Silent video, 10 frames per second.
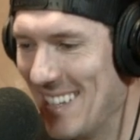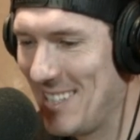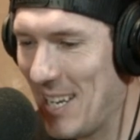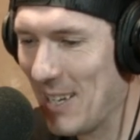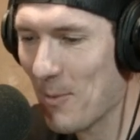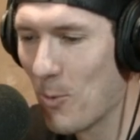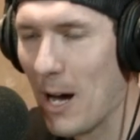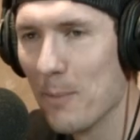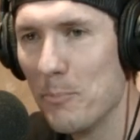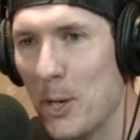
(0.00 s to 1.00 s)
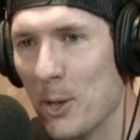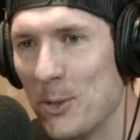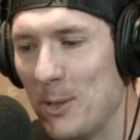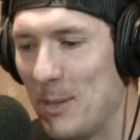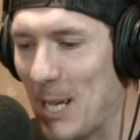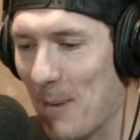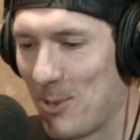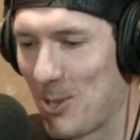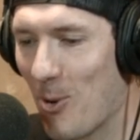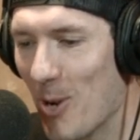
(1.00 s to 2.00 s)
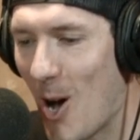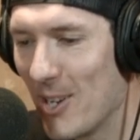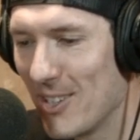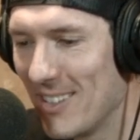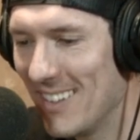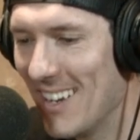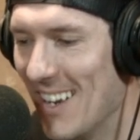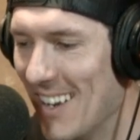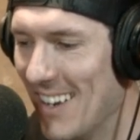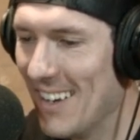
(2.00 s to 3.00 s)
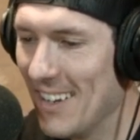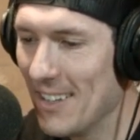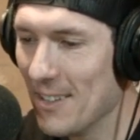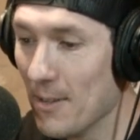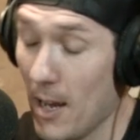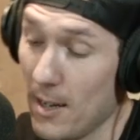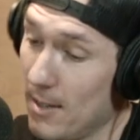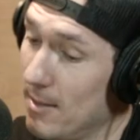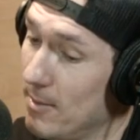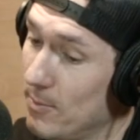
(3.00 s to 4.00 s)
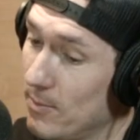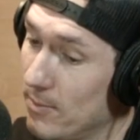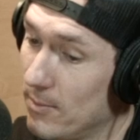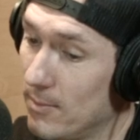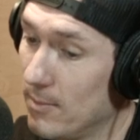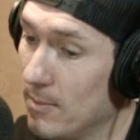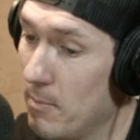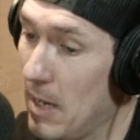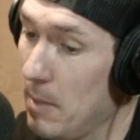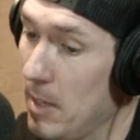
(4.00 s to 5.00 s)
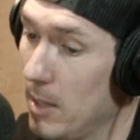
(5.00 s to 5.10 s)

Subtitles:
Dig up Wild Bill, dude. Dig up what's going on, dude. Hey, maybe.